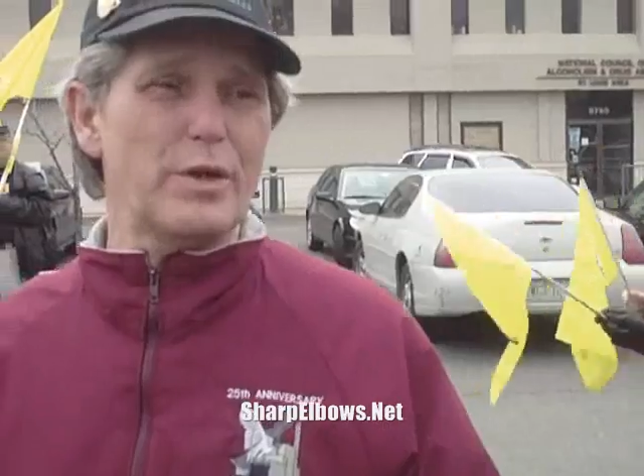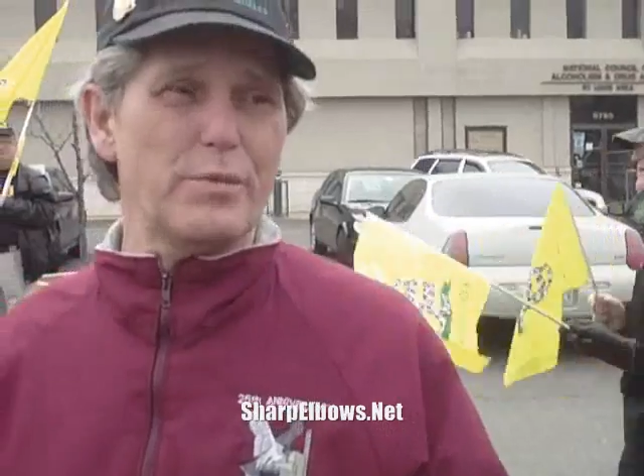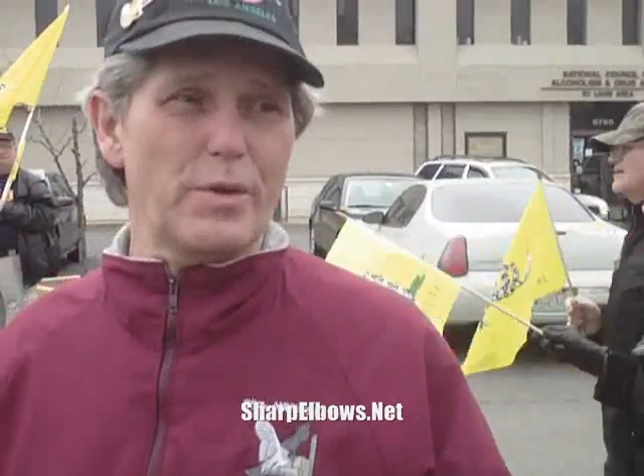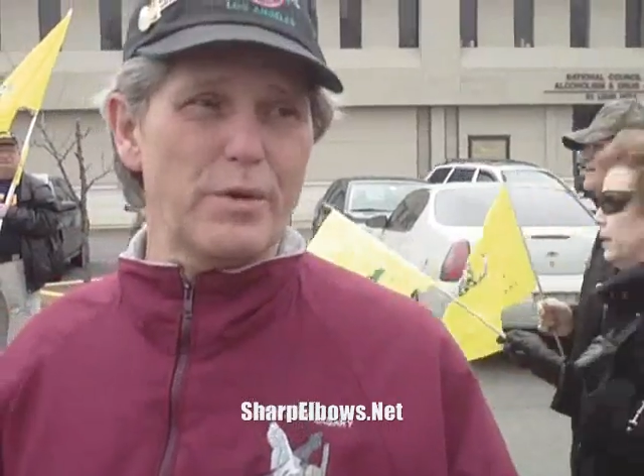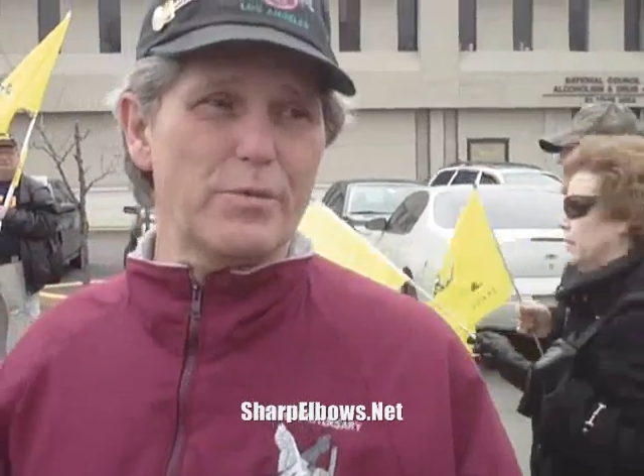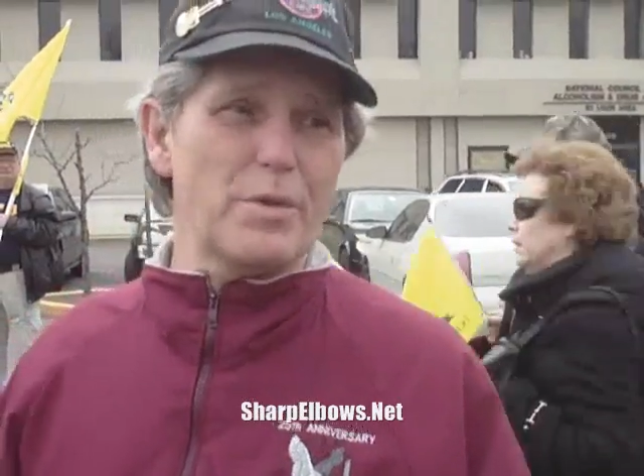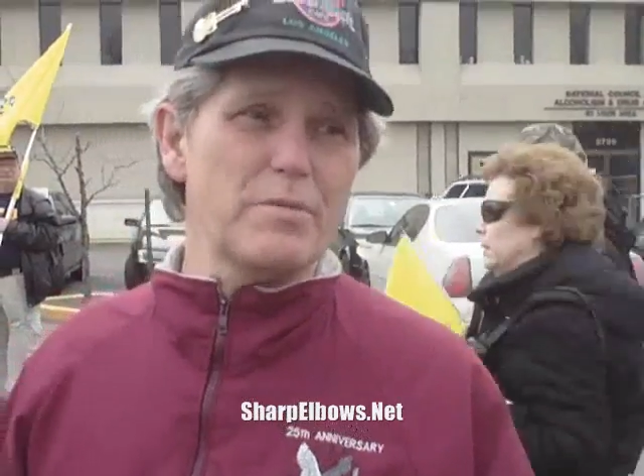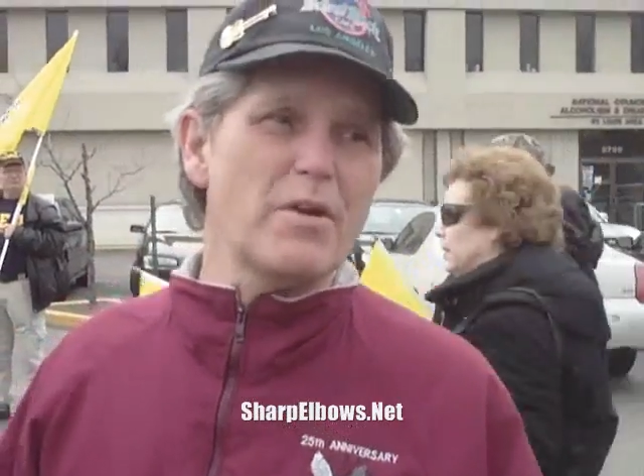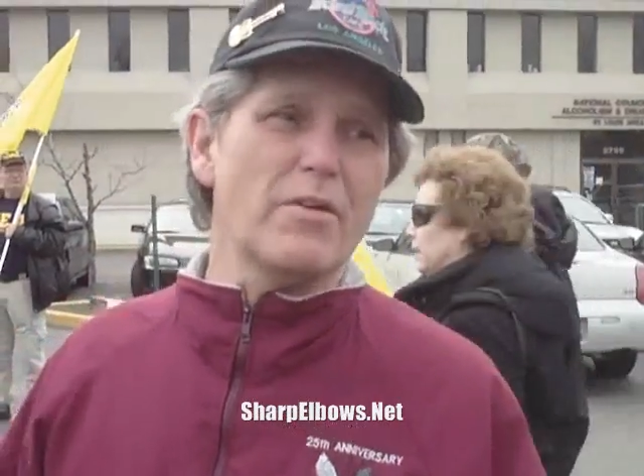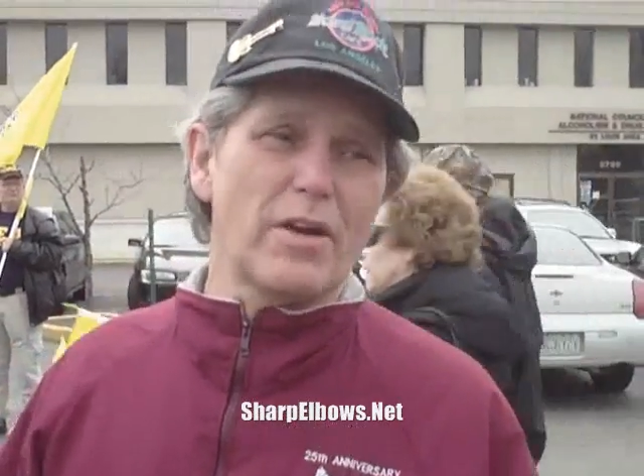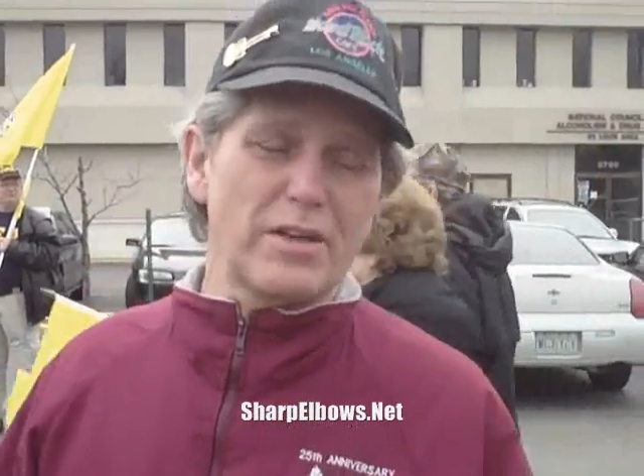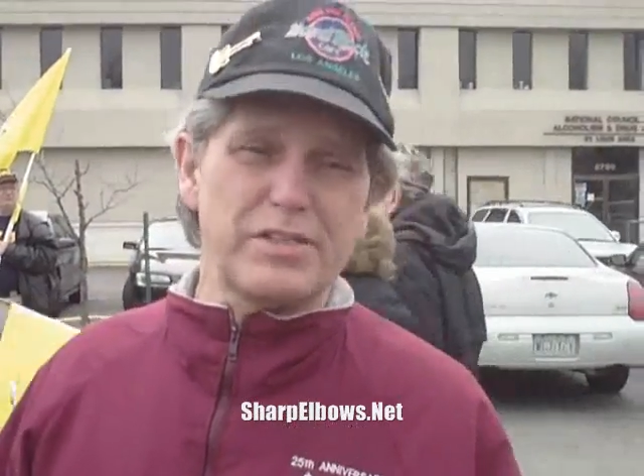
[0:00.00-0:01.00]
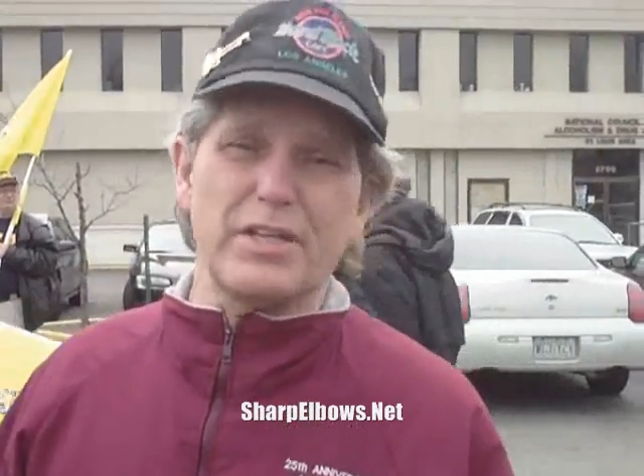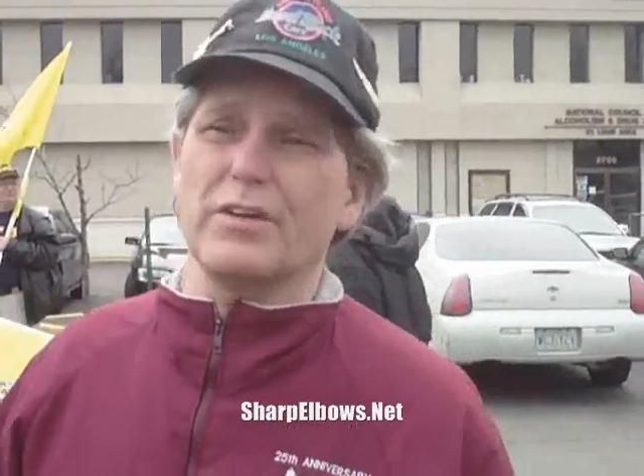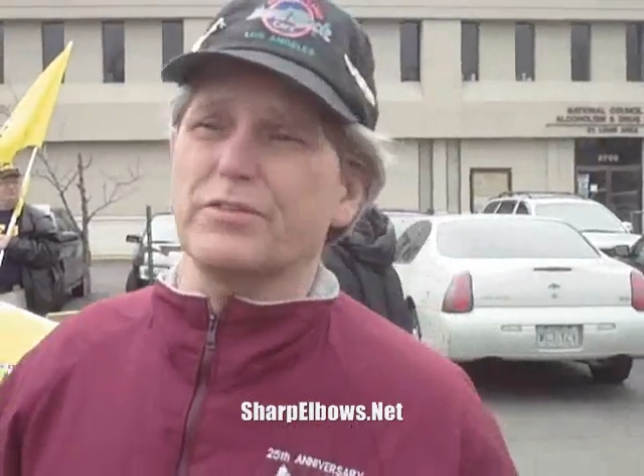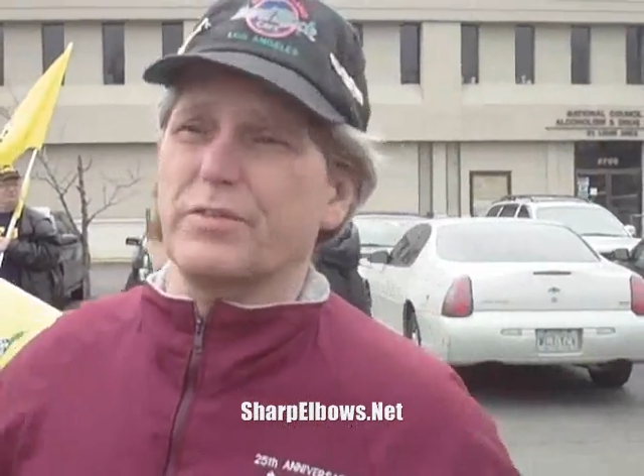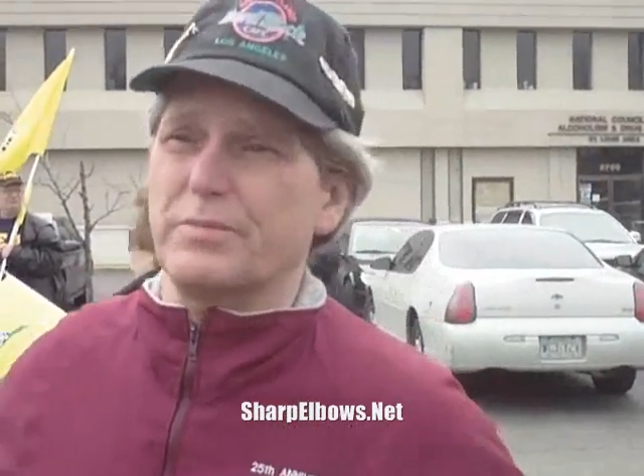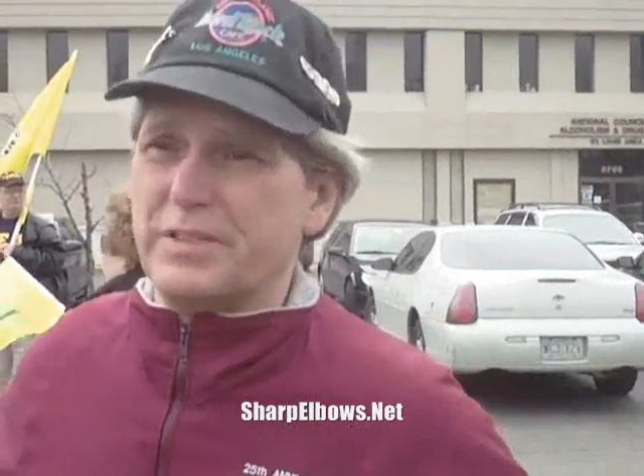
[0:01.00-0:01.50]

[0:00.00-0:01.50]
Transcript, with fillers: We, we, we remove ourselves